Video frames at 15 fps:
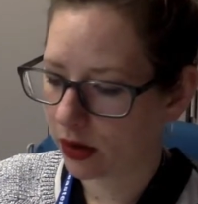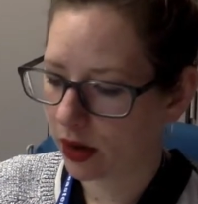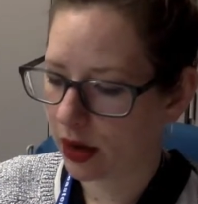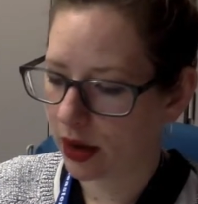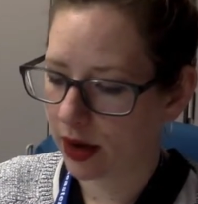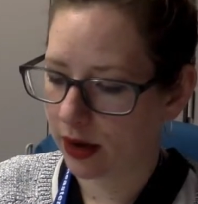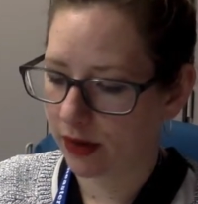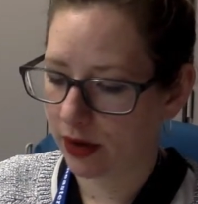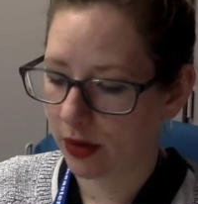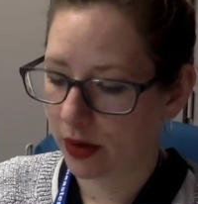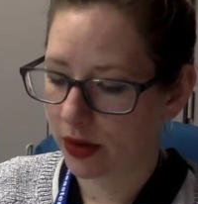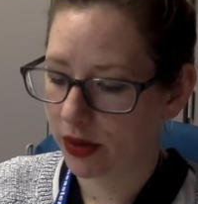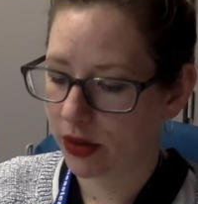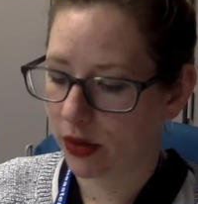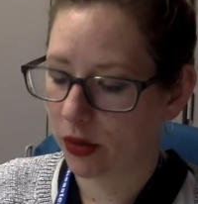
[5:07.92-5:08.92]
And if I
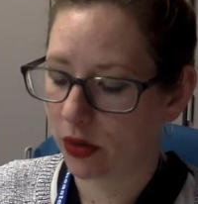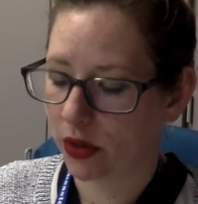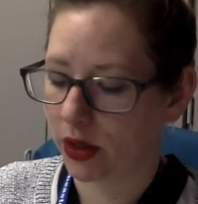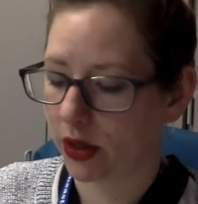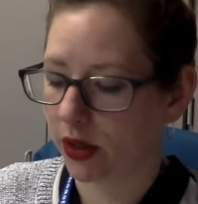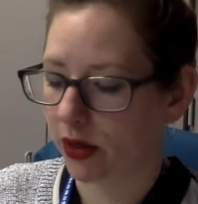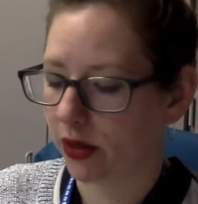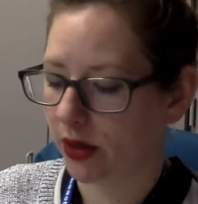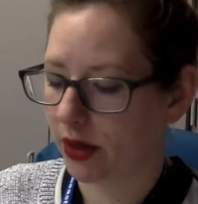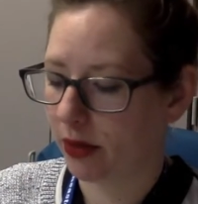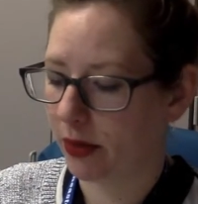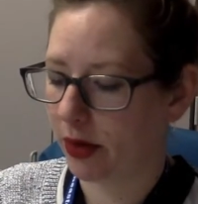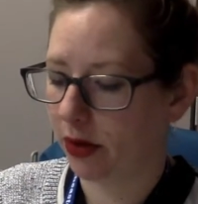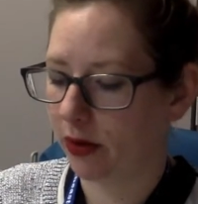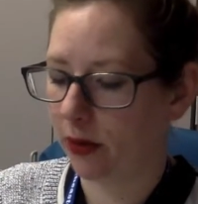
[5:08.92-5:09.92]
want to order a
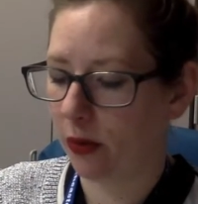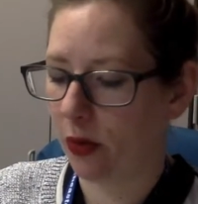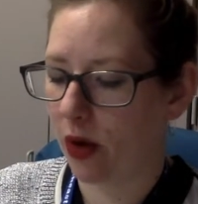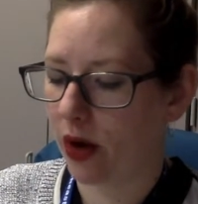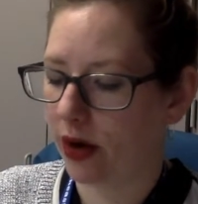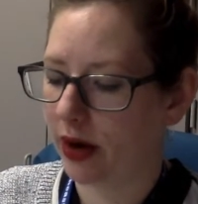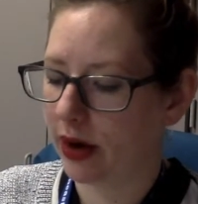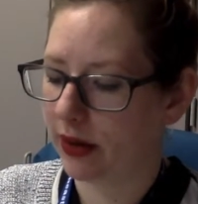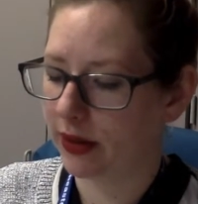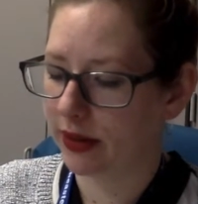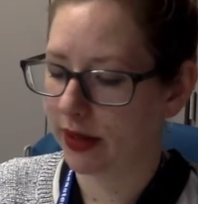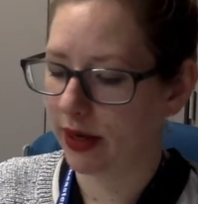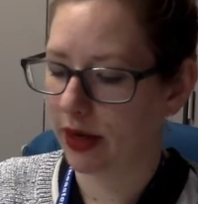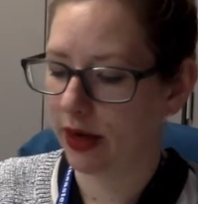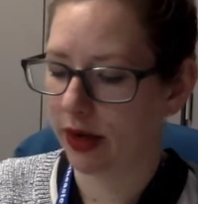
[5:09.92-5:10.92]
mineral water, I would
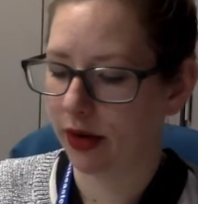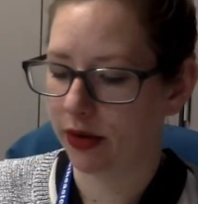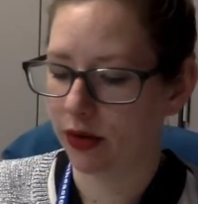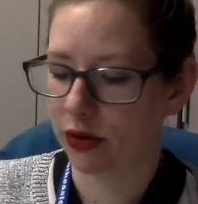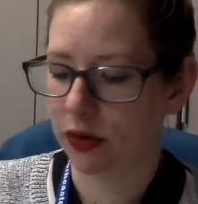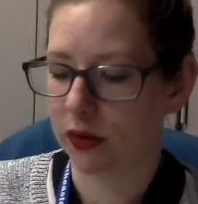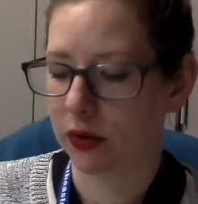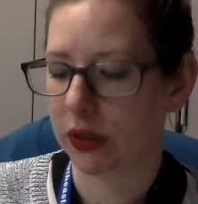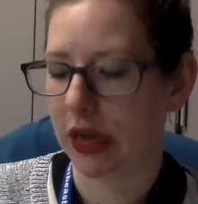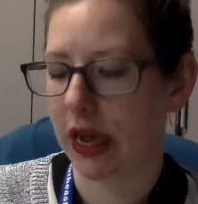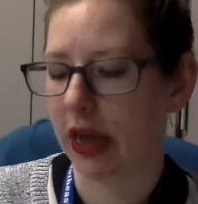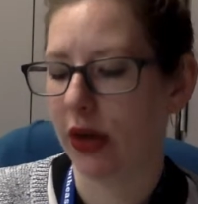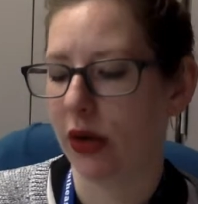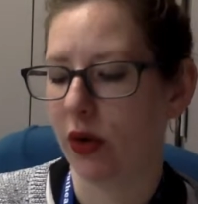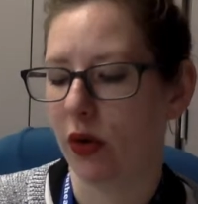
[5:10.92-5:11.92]
say je
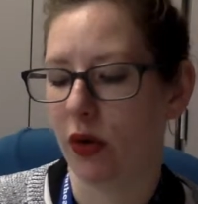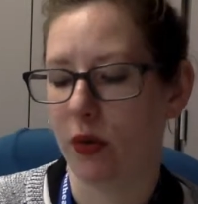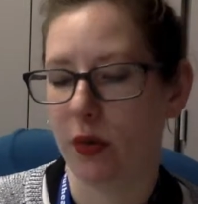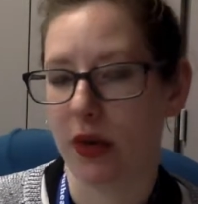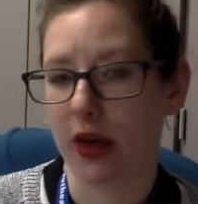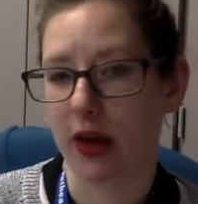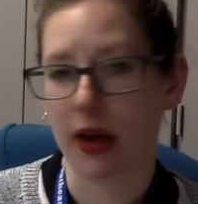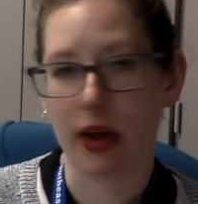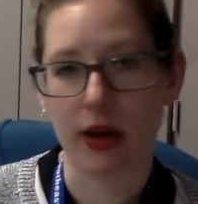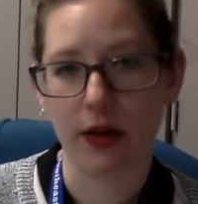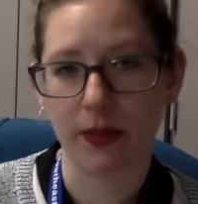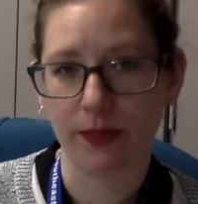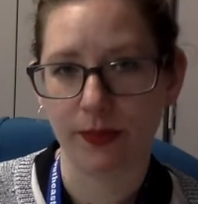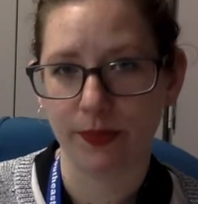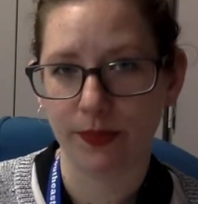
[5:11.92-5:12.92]
voudrais une eau minérale.
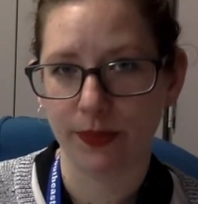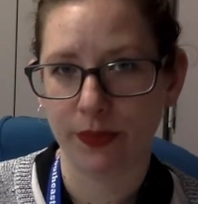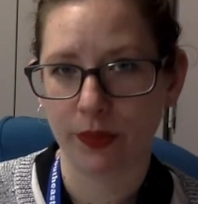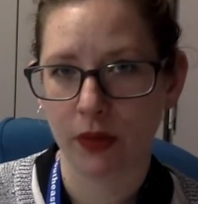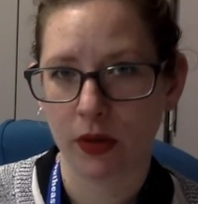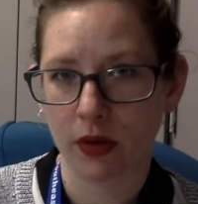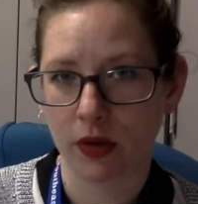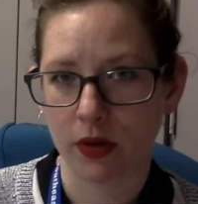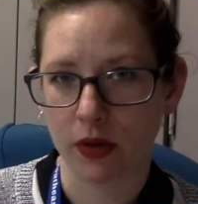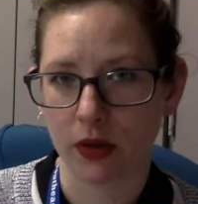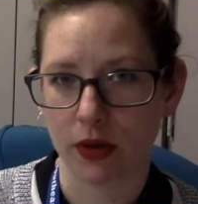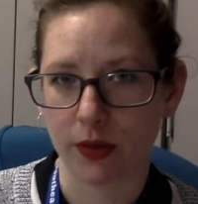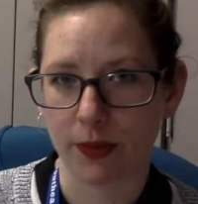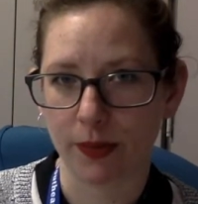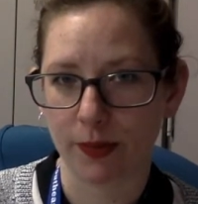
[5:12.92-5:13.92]
So
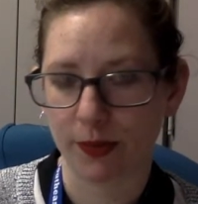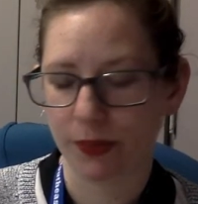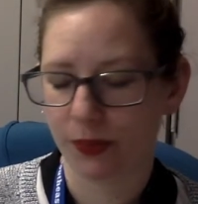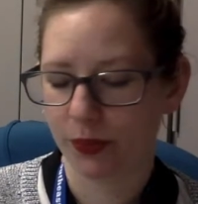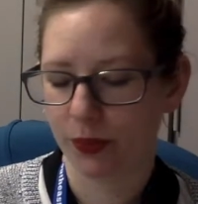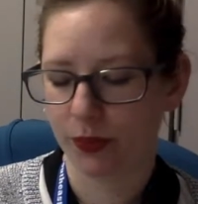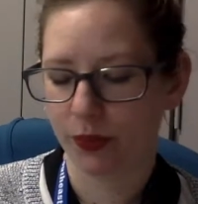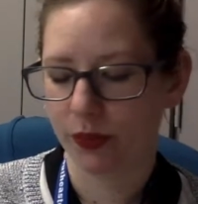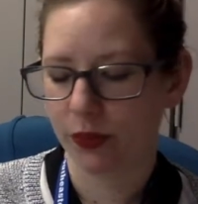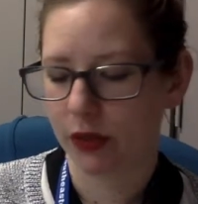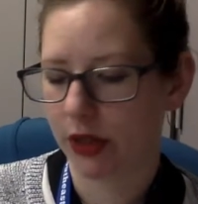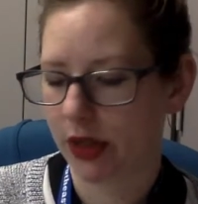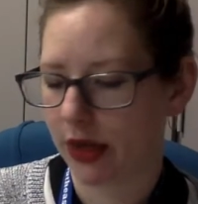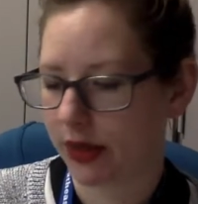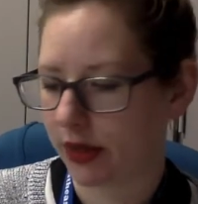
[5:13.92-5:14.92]

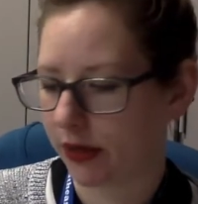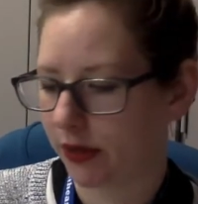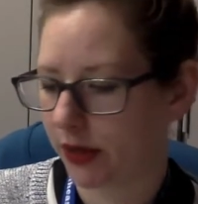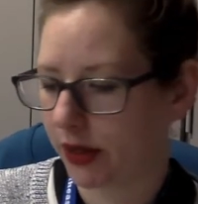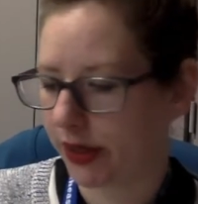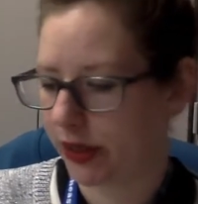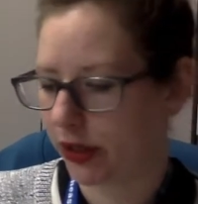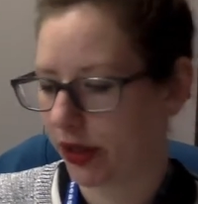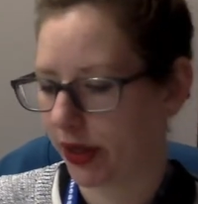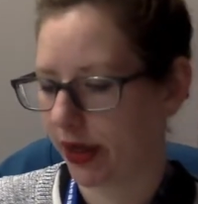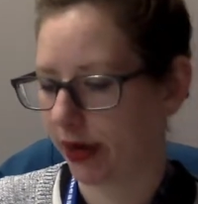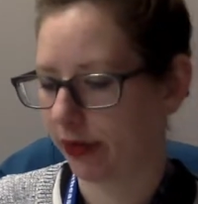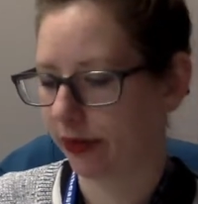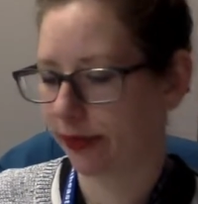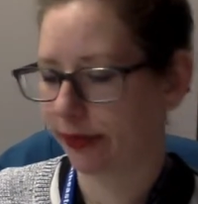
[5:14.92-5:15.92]
just asking for each
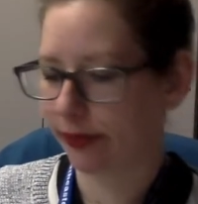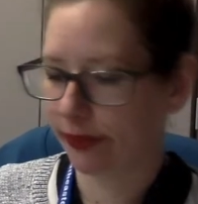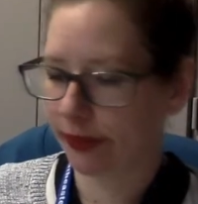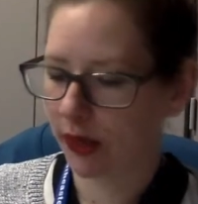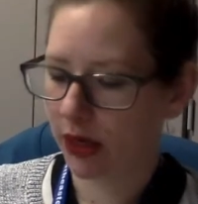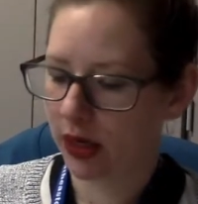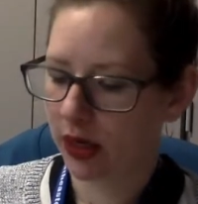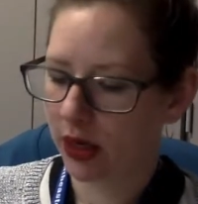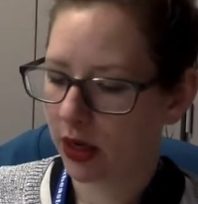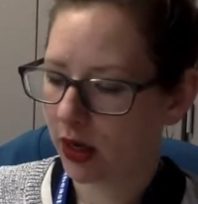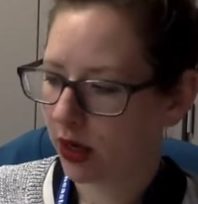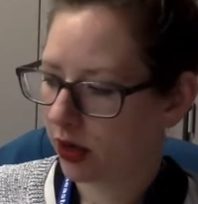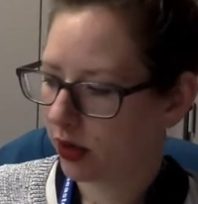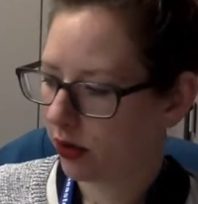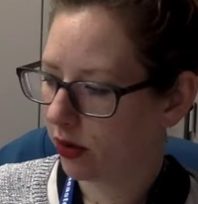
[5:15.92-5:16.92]
thing,
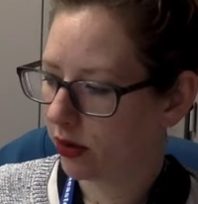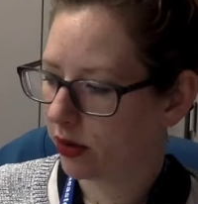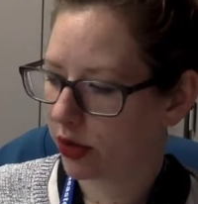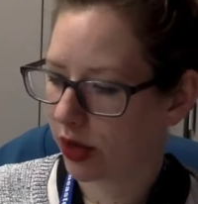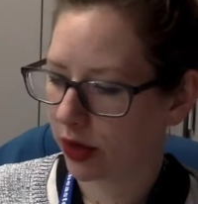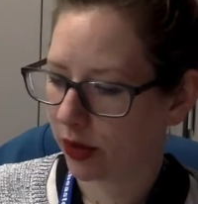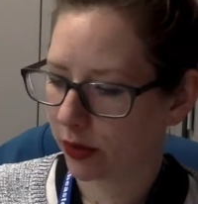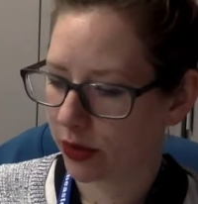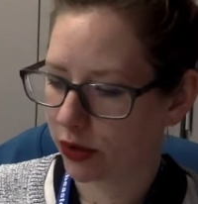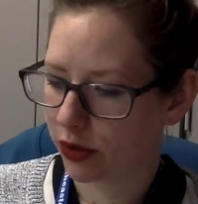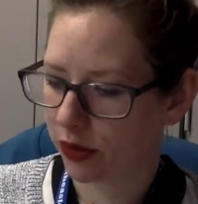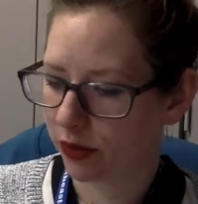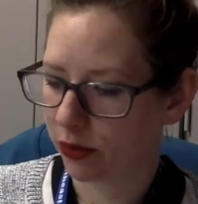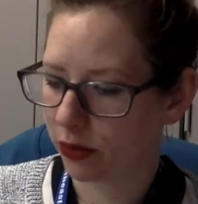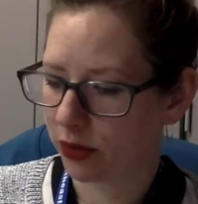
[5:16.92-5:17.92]
starting with je
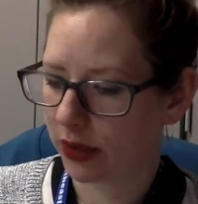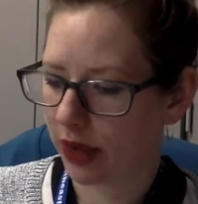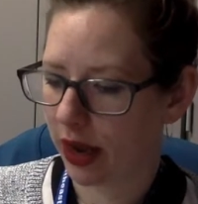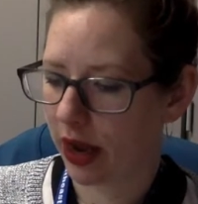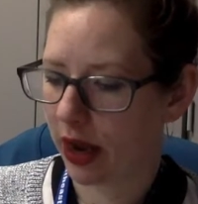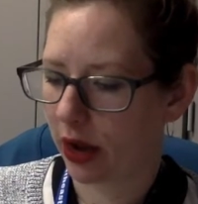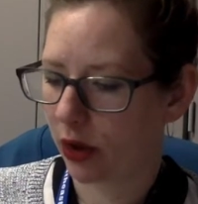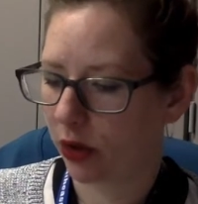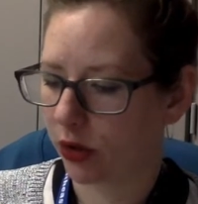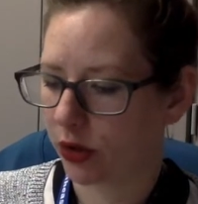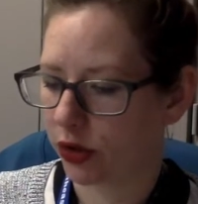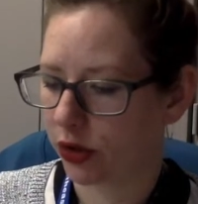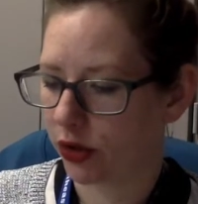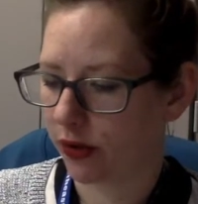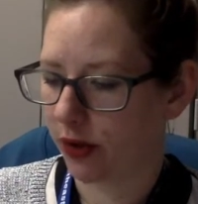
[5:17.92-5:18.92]
voudrais or
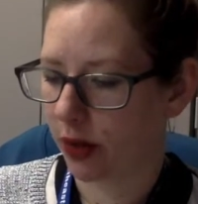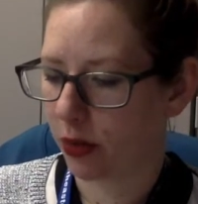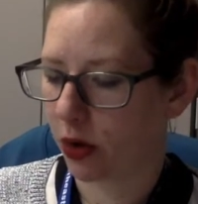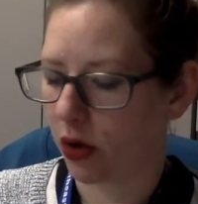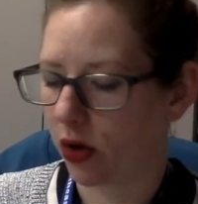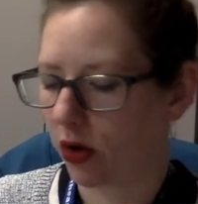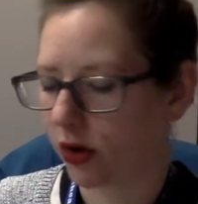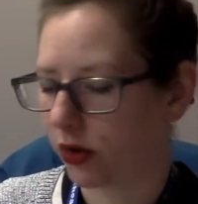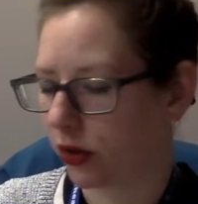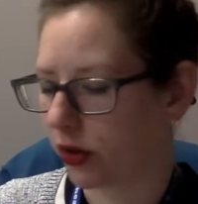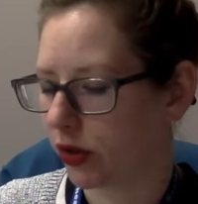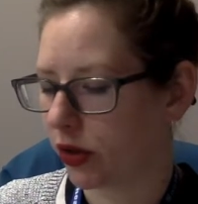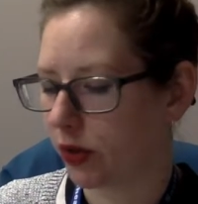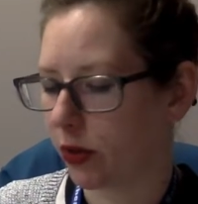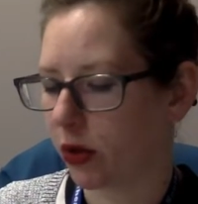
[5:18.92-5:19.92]
je vais prendre or
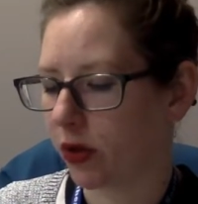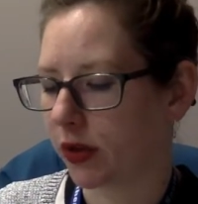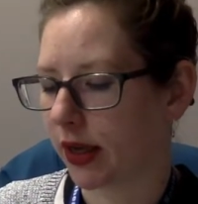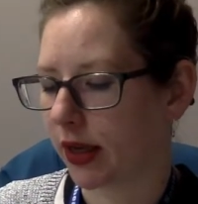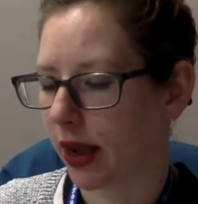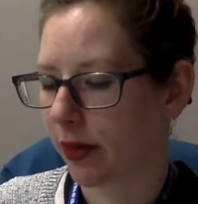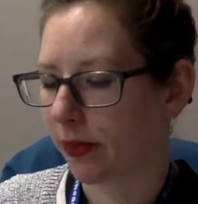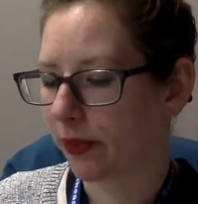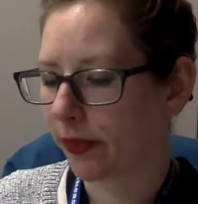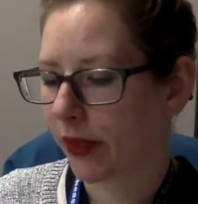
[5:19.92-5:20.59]
je prendrai.